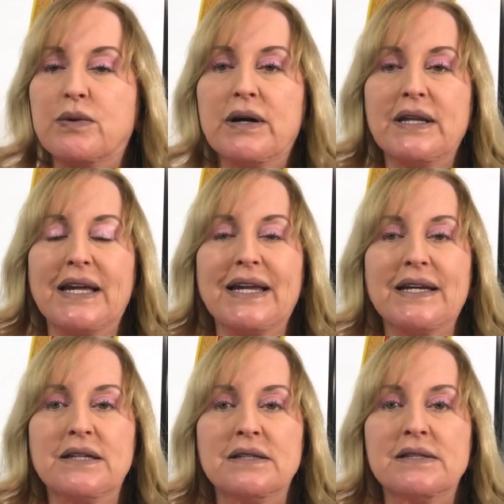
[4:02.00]
one
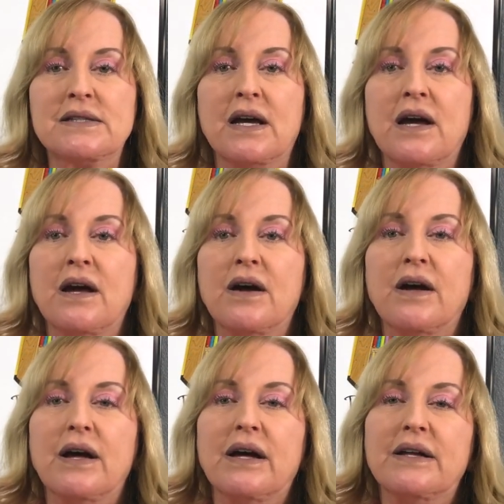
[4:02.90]
is,
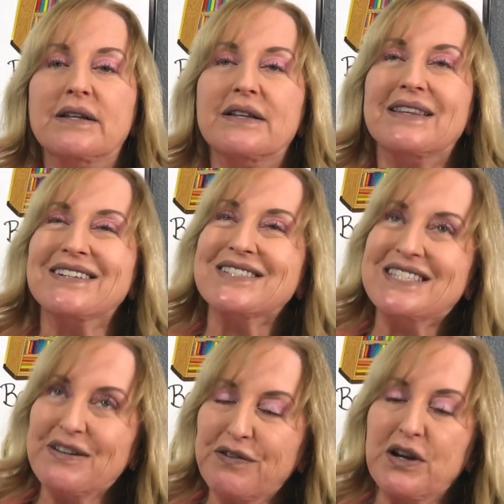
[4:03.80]
there's
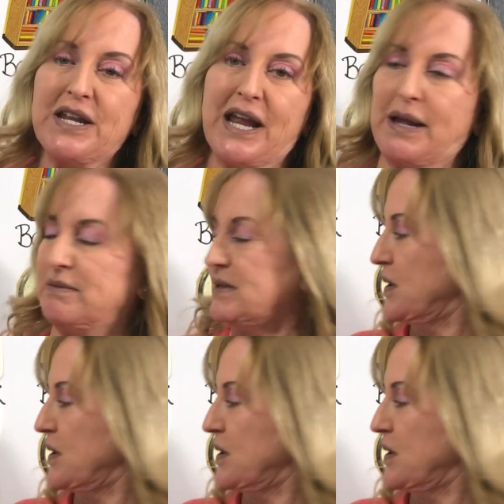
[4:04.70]
different names,